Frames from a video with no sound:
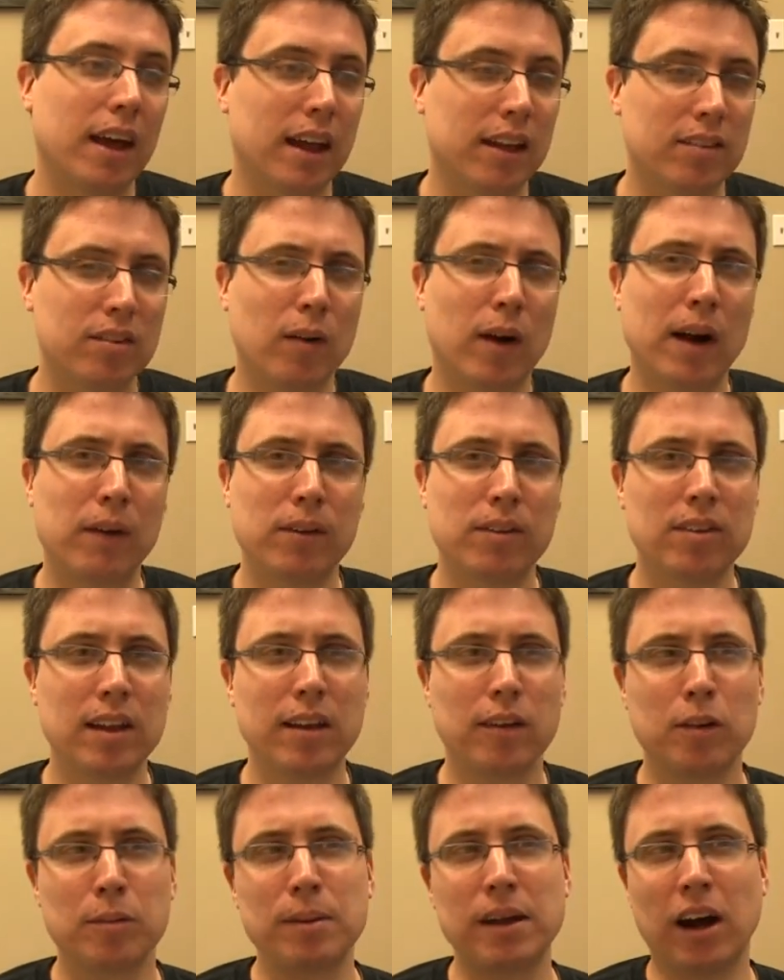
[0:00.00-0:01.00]
And so I would say
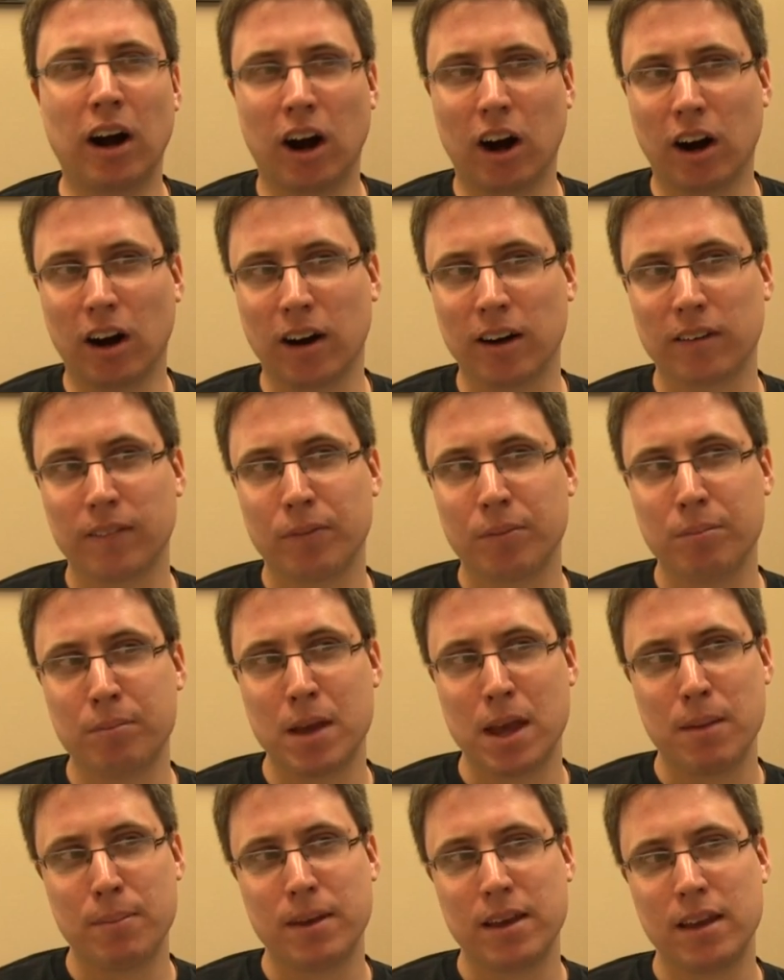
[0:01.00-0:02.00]
that would be hard.
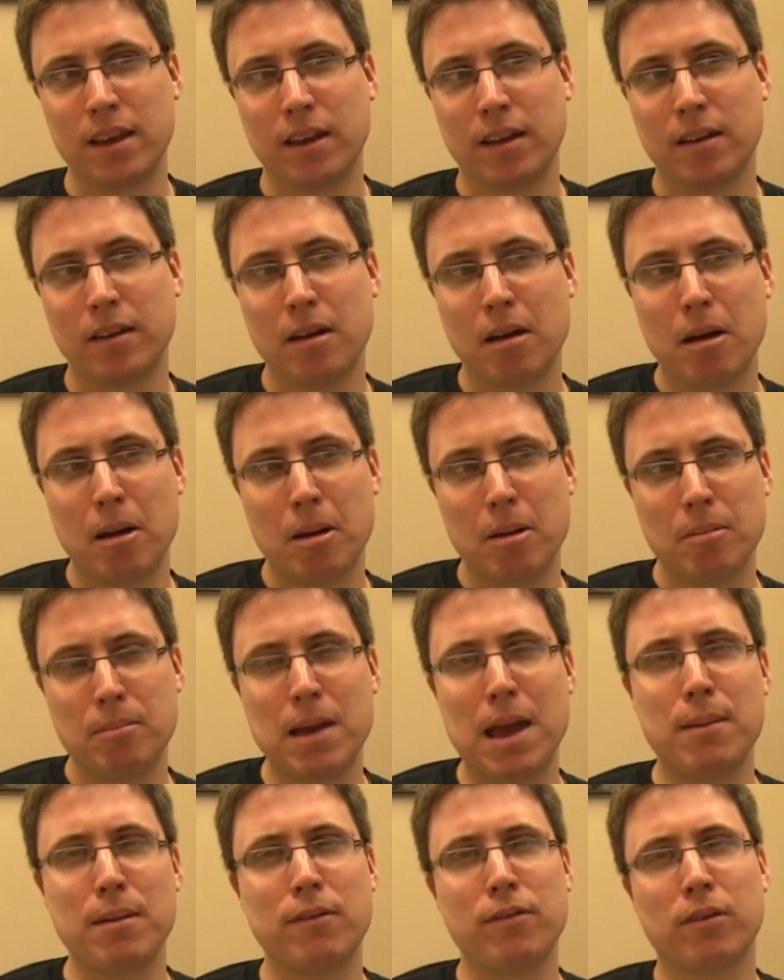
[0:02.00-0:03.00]
Maybe
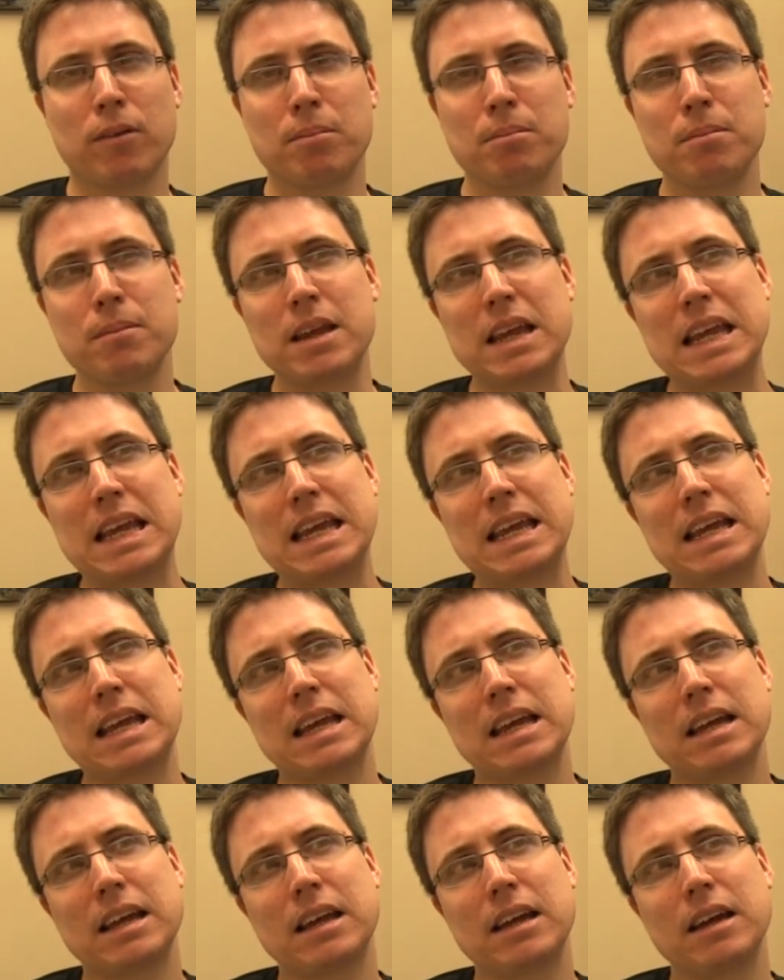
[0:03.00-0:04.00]
for
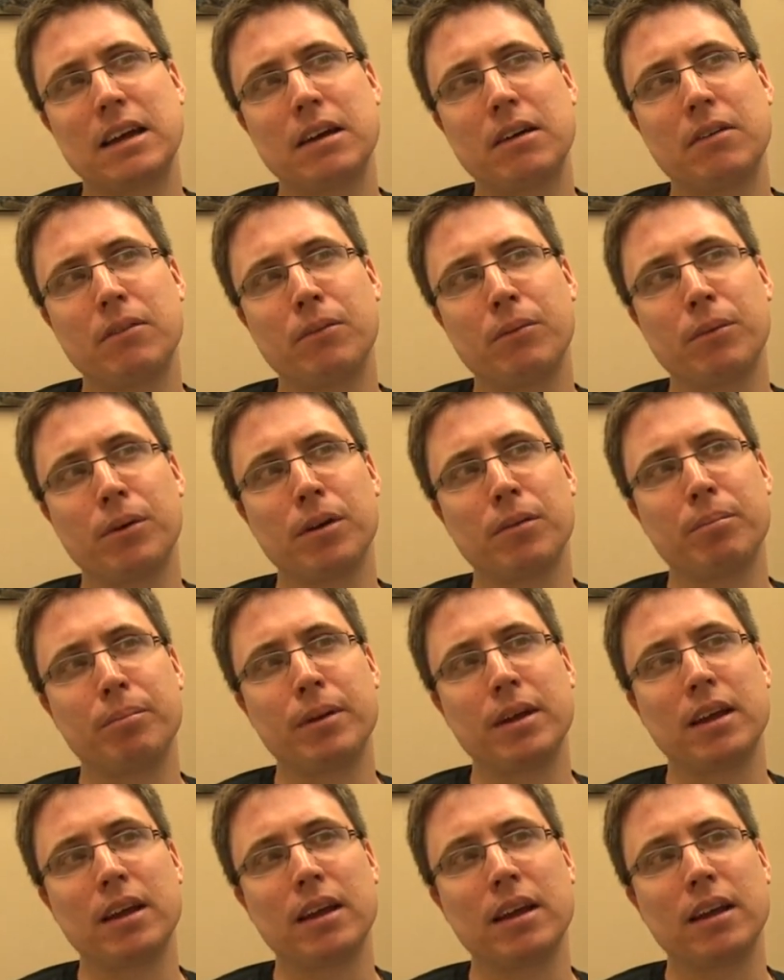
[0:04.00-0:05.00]
me would
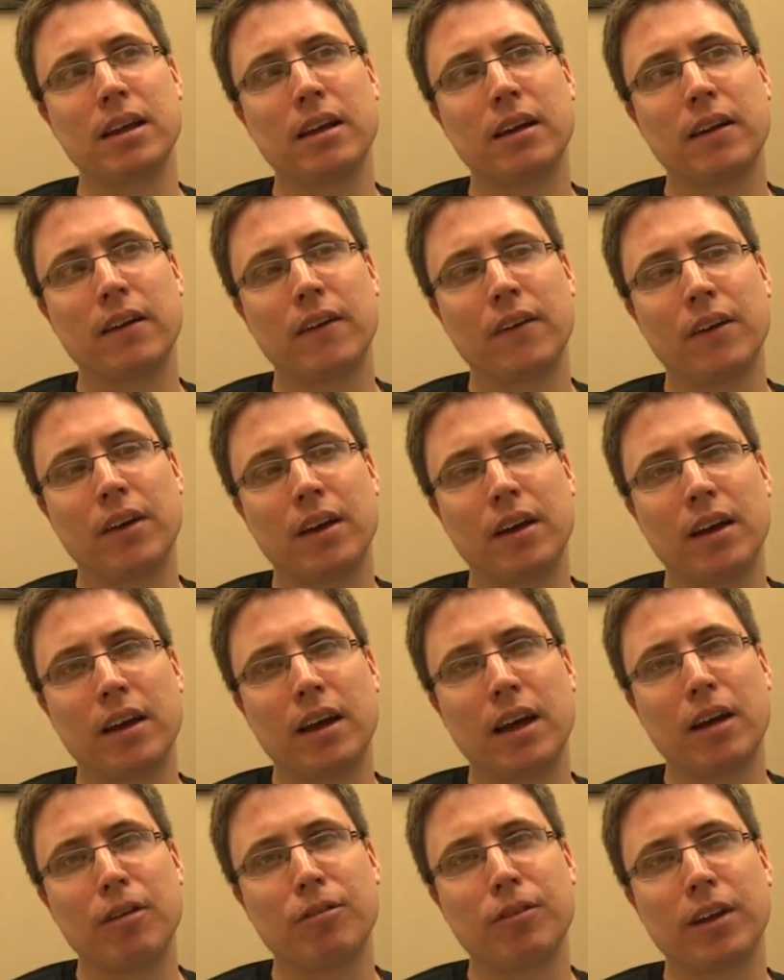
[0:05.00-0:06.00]
be
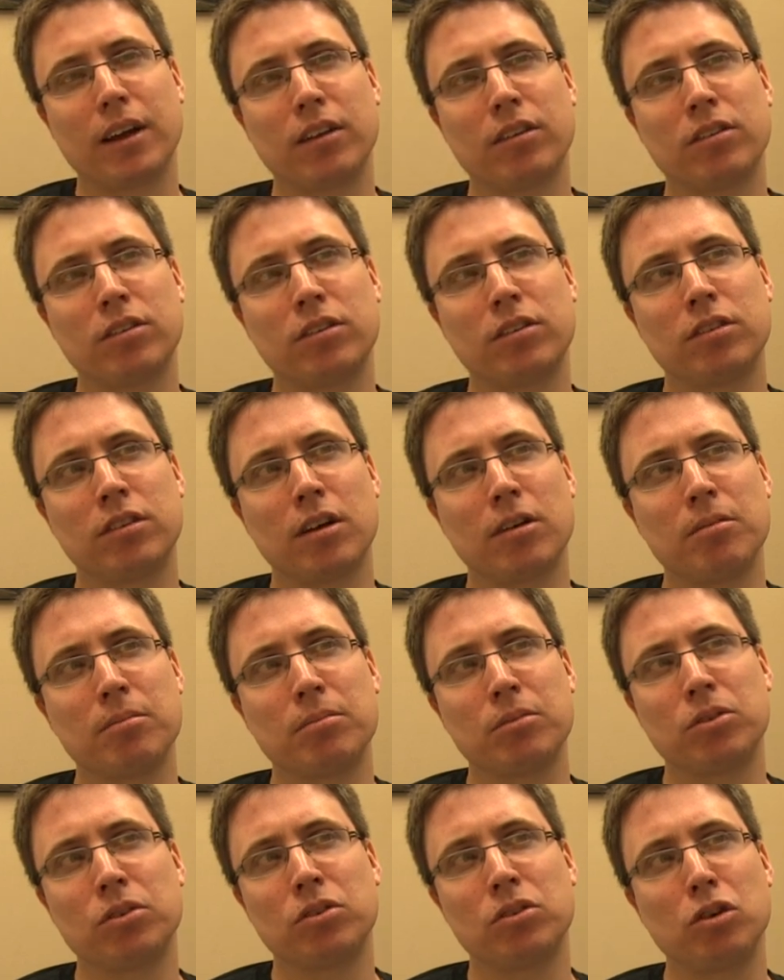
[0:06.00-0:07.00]
if like
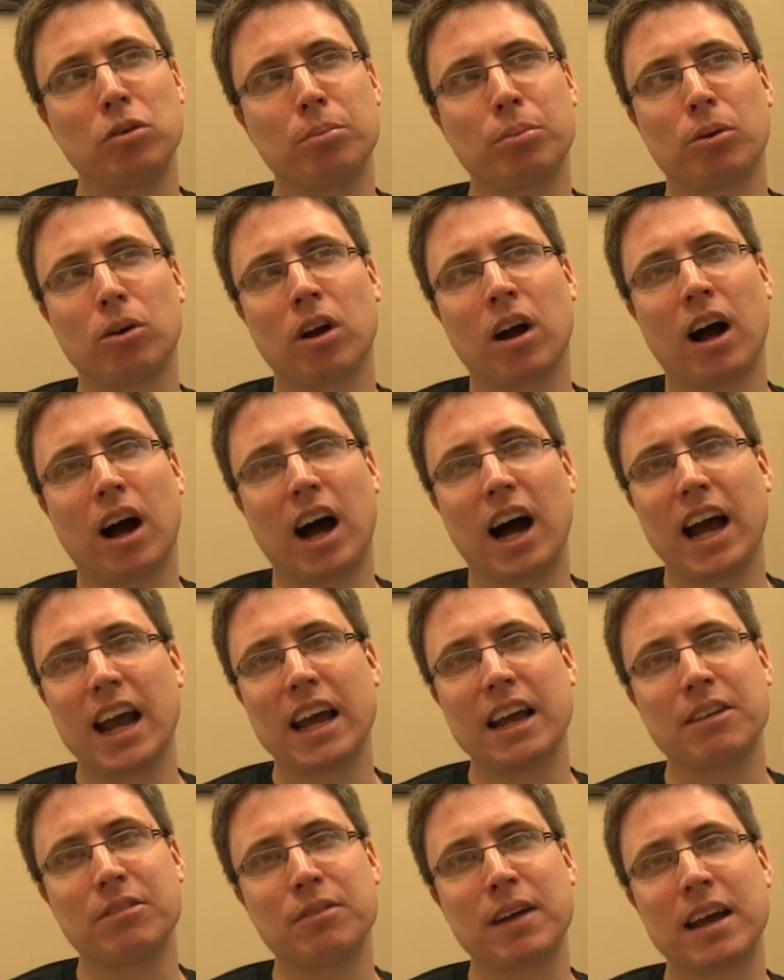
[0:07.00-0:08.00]
some super high
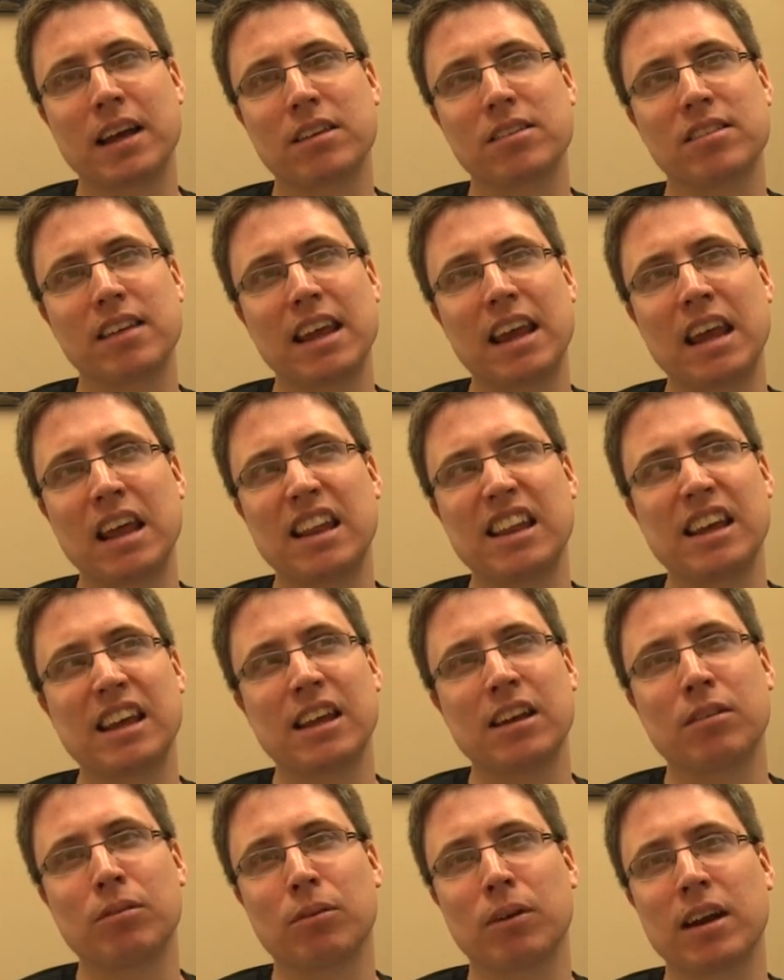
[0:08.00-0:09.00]
advanced
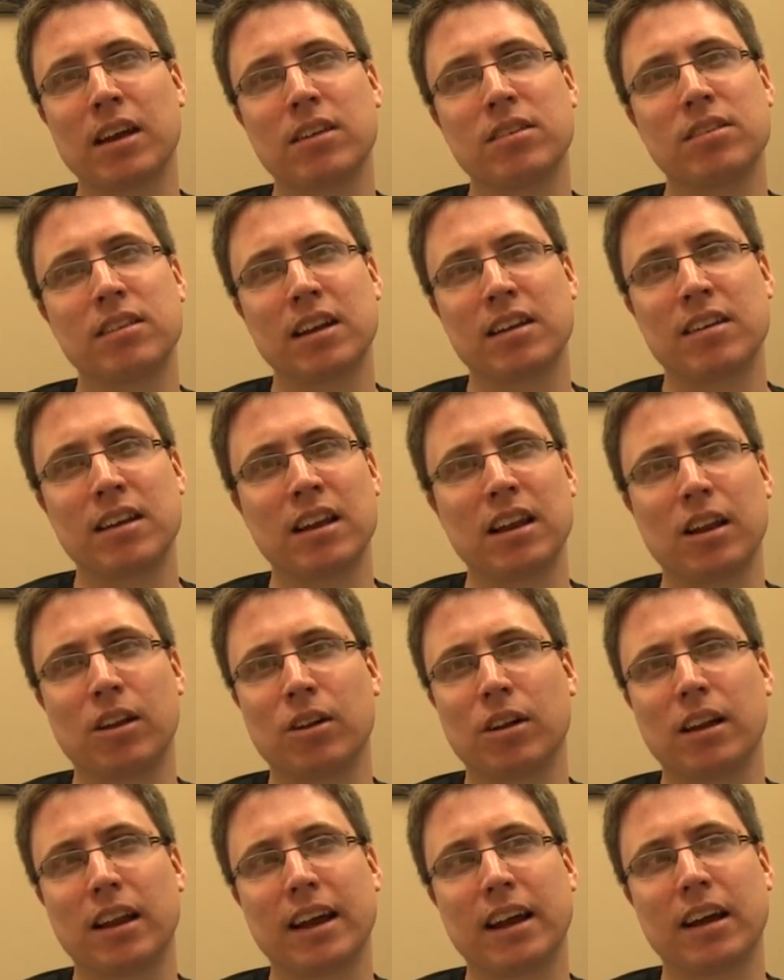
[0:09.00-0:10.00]
alien race that didn't
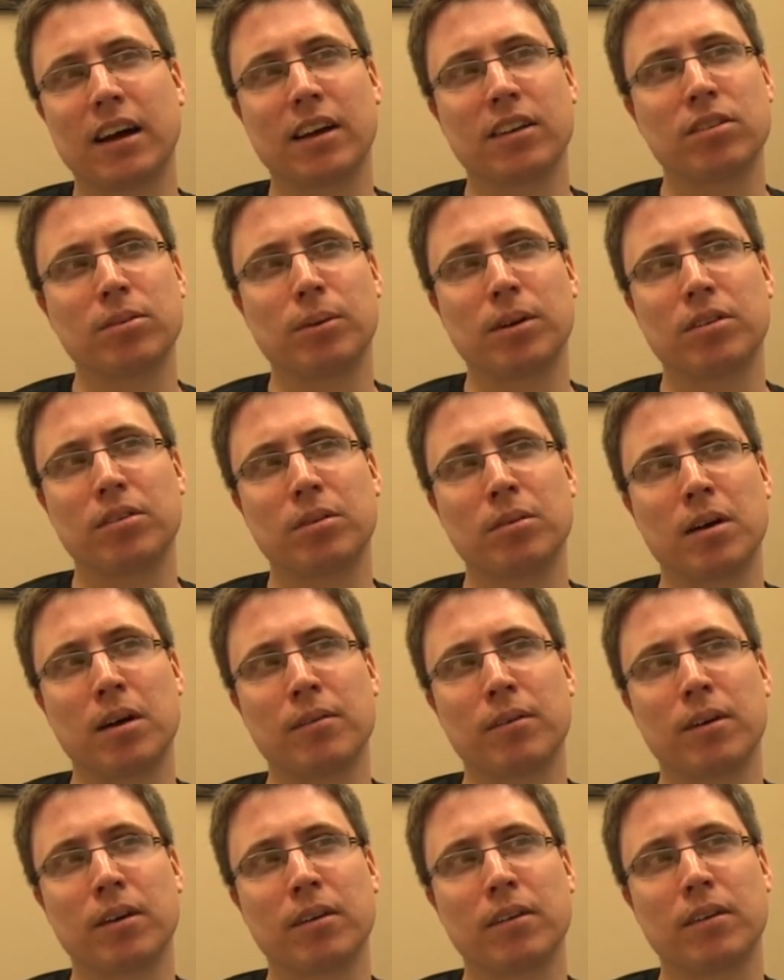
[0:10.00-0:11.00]
look like us
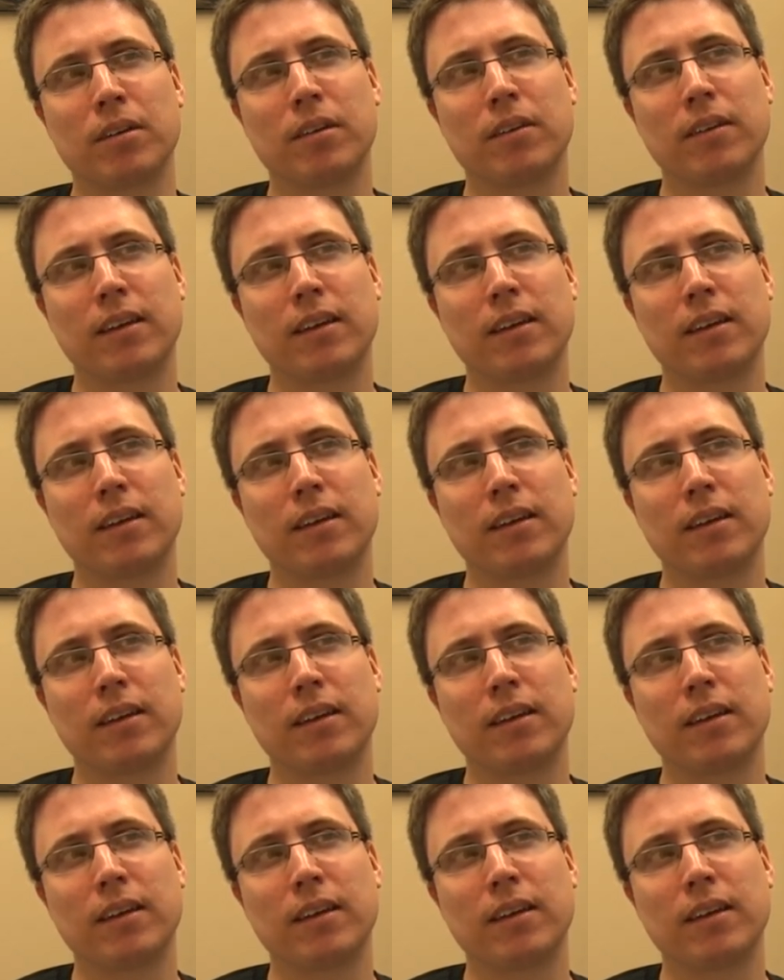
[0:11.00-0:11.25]
whatsoever